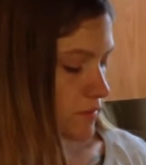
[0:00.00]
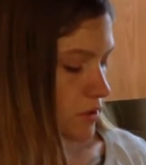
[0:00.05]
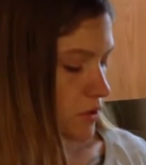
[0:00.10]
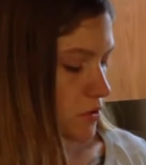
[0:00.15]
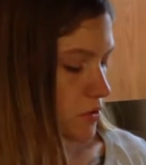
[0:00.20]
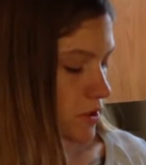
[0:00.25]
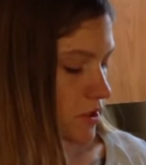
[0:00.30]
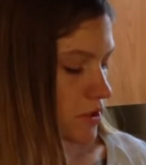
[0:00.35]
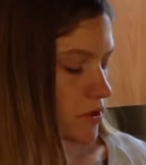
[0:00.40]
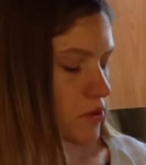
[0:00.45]

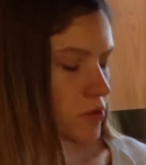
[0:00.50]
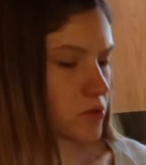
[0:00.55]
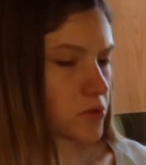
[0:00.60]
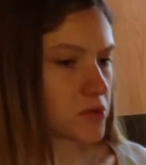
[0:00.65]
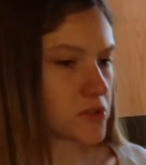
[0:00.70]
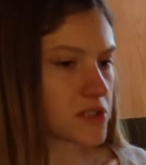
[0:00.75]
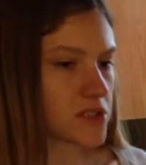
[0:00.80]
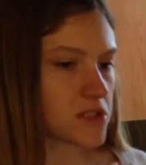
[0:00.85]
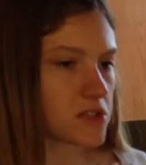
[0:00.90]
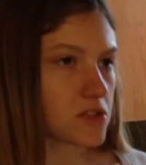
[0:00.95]
You can
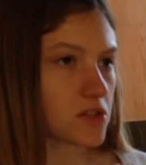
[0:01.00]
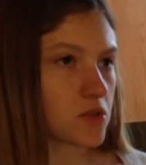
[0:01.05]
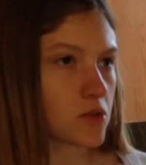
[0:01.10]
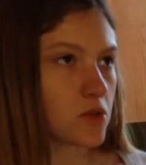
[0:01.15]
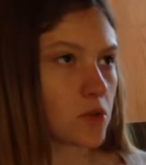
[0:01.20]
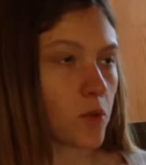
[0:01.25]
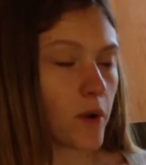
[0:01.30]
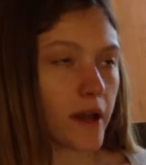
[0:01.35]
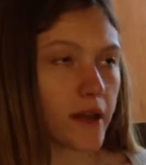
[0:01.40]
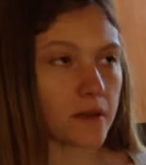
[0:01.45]
use,
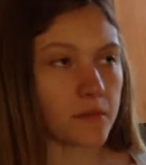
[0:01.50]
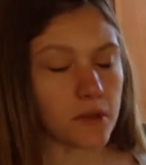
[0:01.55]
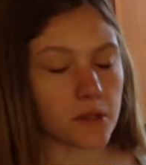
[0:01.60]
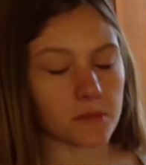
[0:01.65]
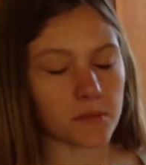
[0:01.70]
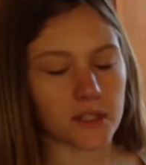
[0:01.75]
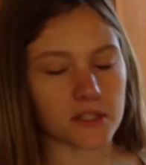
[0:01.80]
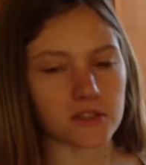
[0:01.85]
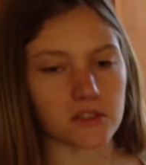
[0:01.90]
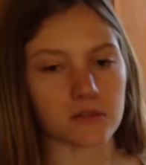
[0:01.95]
the way I'm going to
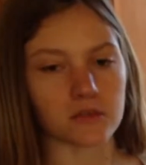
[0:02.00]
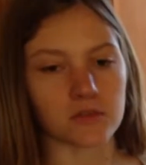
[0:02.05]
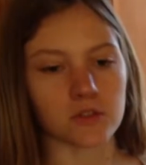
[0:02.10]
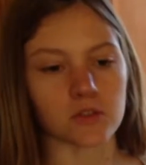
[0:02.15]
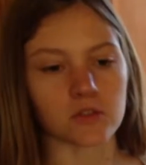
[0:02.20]
make tofu,